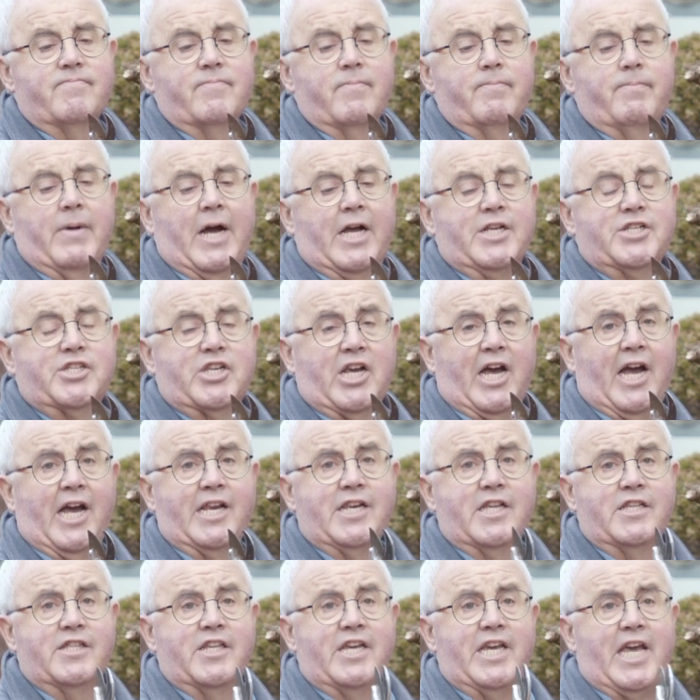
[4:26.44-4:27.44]

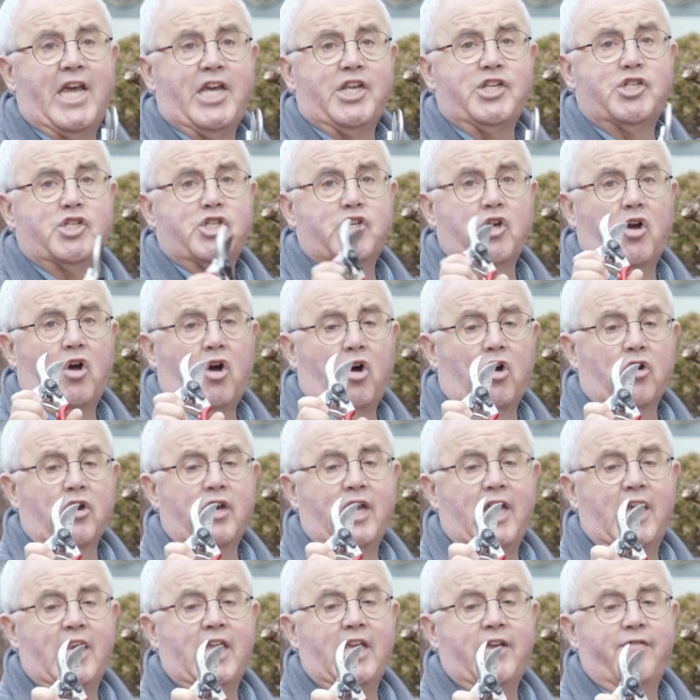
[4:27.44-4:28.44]
maintaining the edge on
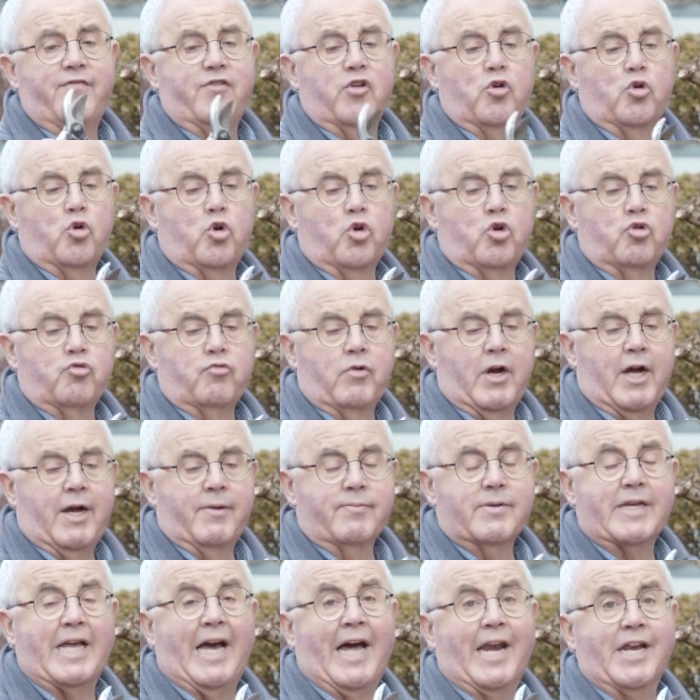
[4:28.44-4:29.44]
any of your
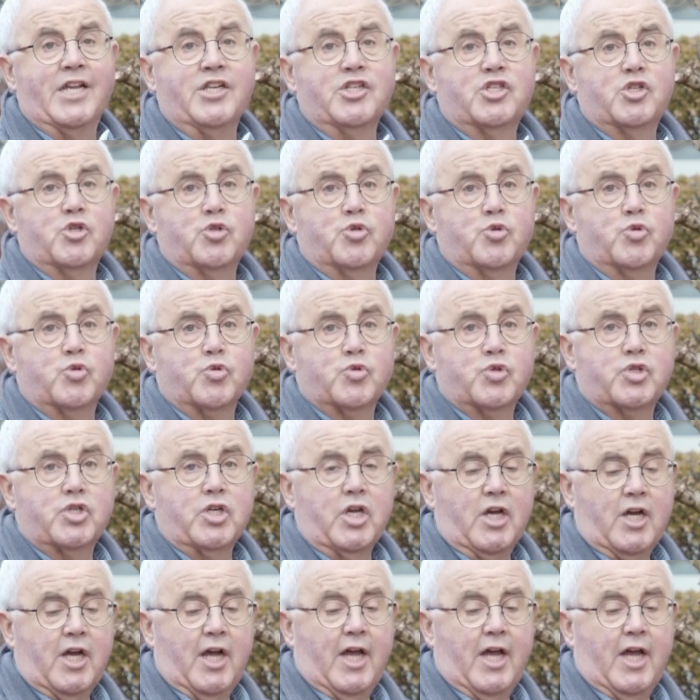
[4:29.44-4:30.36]
cutting tools,